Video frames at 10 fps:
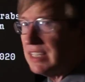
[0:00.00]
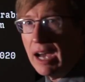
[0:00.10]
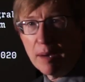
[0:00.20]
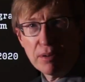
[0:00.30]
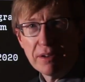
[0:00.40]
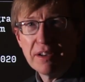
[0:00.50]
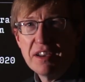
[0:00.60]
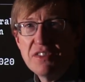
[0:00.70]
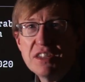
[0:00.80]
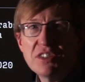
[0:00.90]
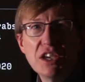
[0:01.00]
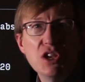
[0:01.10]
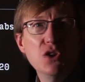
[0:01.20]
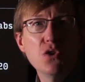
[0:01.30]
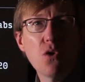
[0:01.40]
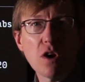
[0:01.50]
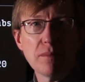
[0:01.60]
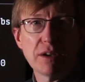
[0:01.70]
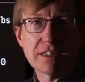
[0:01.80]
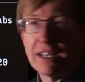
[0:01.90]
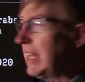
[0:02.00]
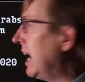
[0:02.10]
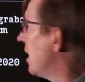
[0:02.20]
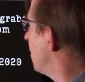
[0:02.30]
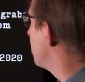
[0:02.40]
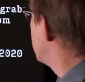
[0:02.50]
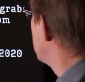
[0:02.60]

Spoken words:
up this enormous cloud